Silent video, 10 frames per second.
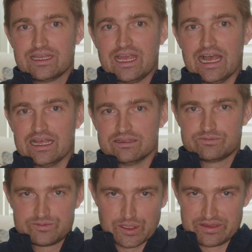Uh,
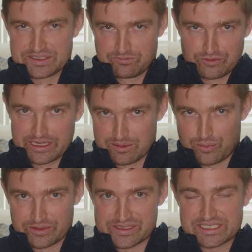so there's a really
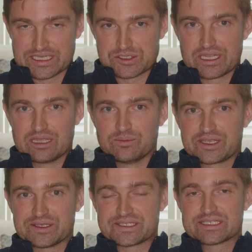important distinction here
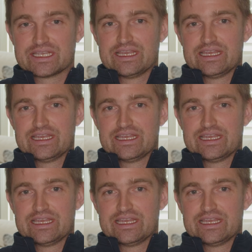because